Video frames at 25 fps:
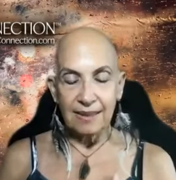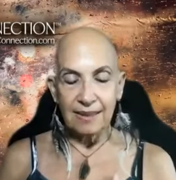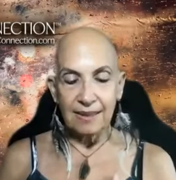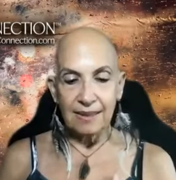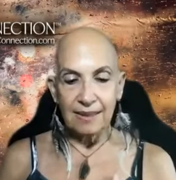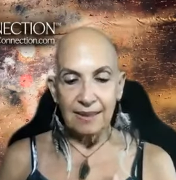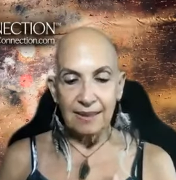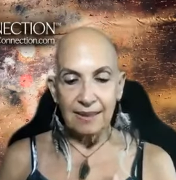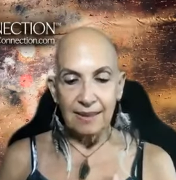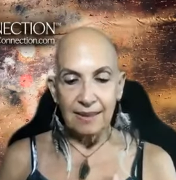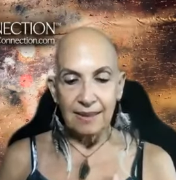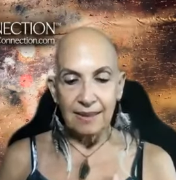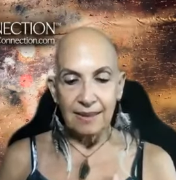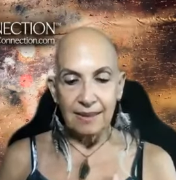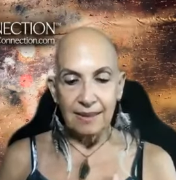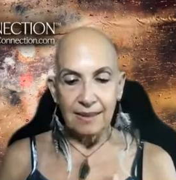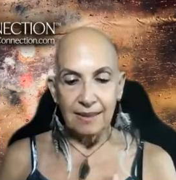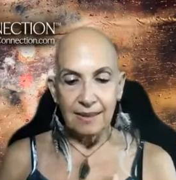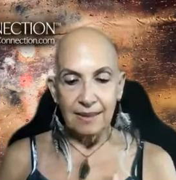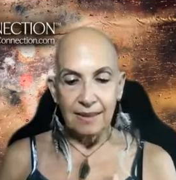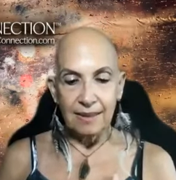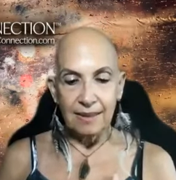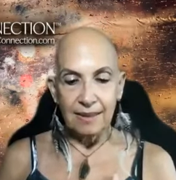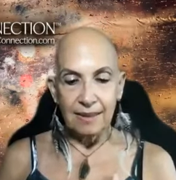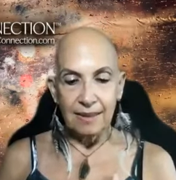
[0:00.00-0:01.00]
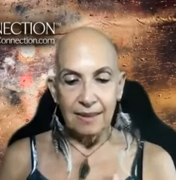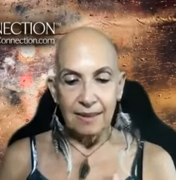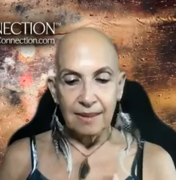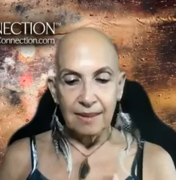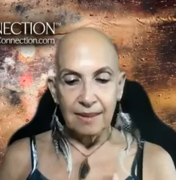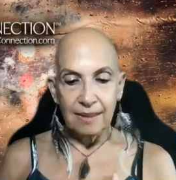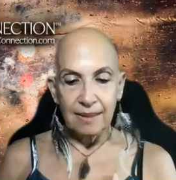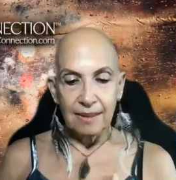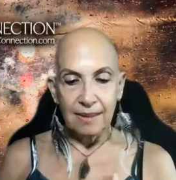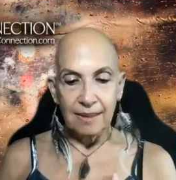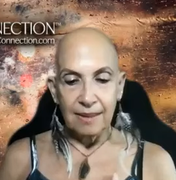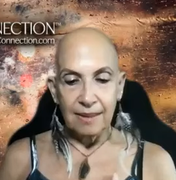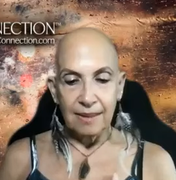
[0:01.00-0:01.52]

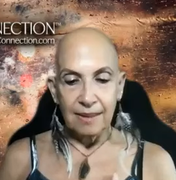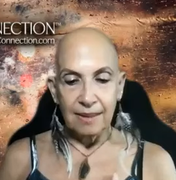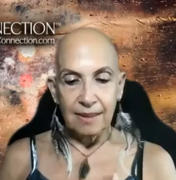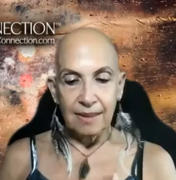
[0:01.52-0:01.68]
(no one is talking)